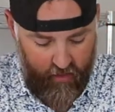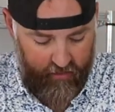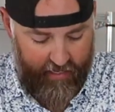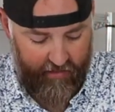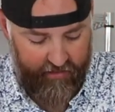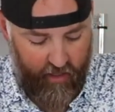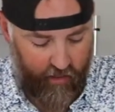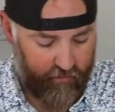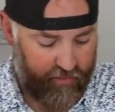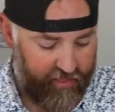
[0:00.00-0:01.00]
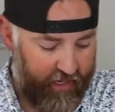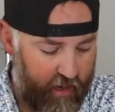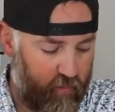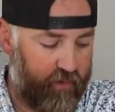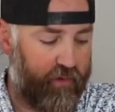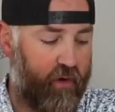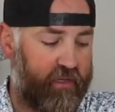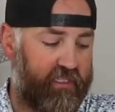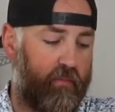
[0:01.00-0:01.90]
Now the other thing I will notice